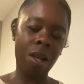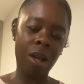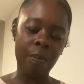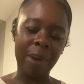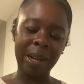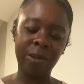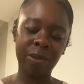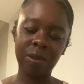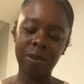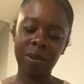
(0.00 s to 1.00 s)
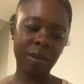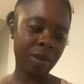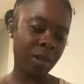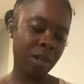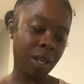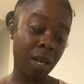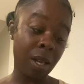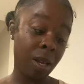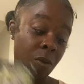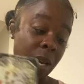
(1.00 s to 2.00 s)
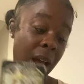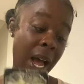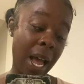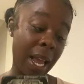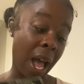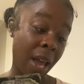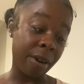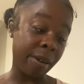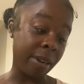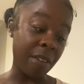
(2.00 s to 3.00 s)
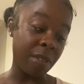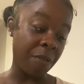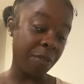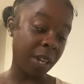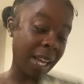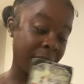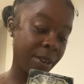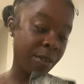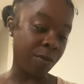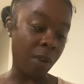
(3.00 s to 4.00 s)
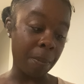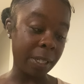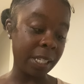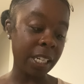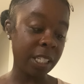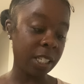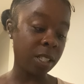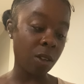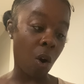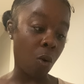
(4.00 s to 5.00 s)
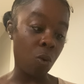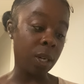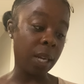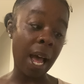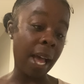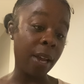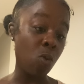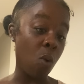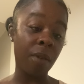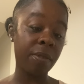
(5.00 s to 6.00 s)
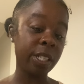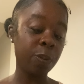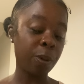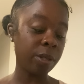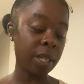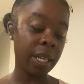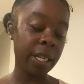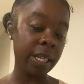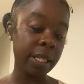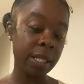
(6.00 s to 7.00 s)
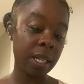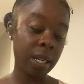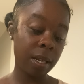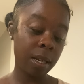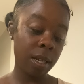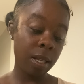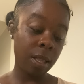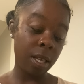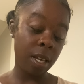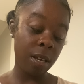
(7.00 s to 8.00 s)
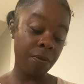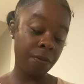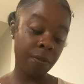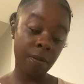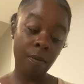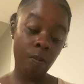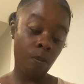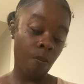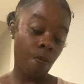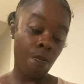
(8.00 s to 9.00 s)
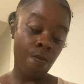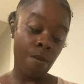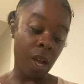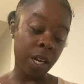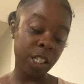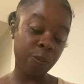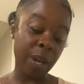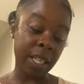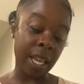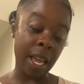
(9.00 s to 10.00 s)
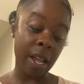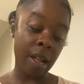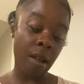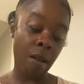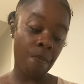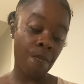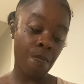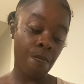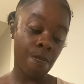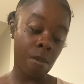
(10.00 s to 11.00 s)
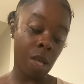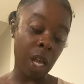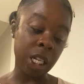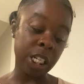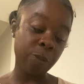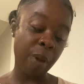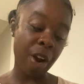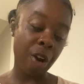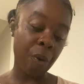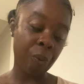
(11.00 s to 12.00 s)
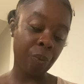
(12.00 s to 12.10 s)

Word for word: about yeah, look, we got high honor. They they feel like their reputations are on the line. Whoever this person is, thief, unexpected income, and despair.